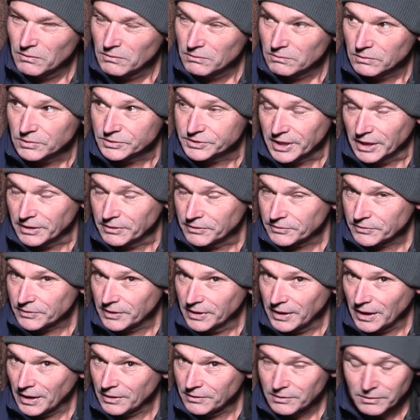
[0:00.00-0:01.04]
what's that,
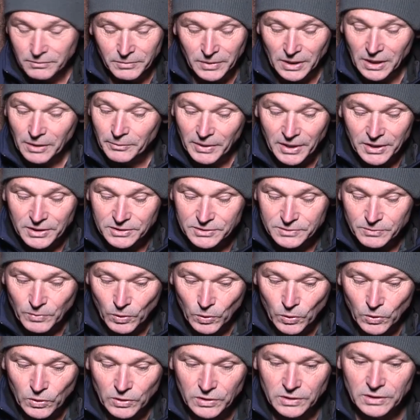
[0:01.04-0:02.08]
300mm
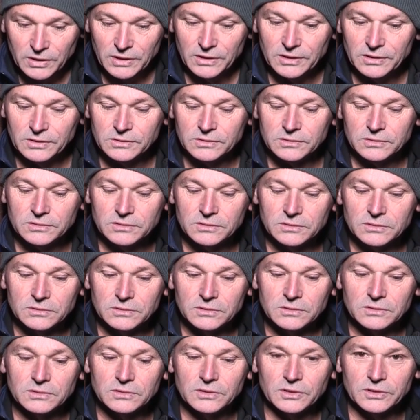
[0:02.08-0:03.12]
more,
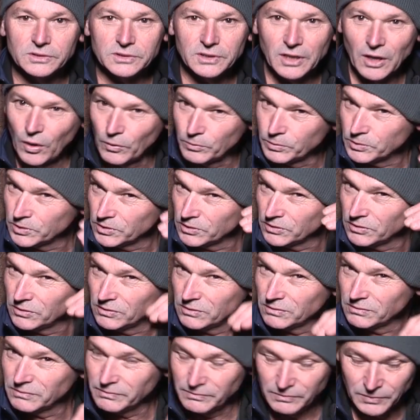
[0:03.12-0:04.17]
just helped
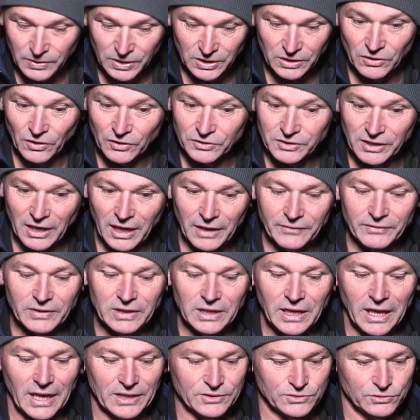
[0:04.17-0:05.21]
me not to have any
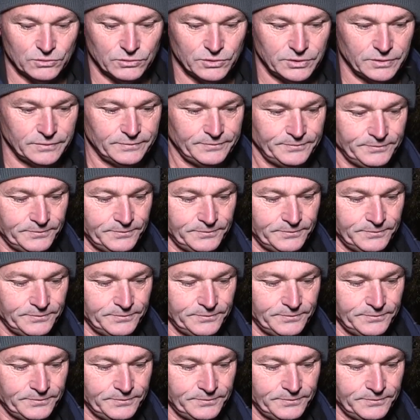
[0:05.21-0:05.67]
hassles.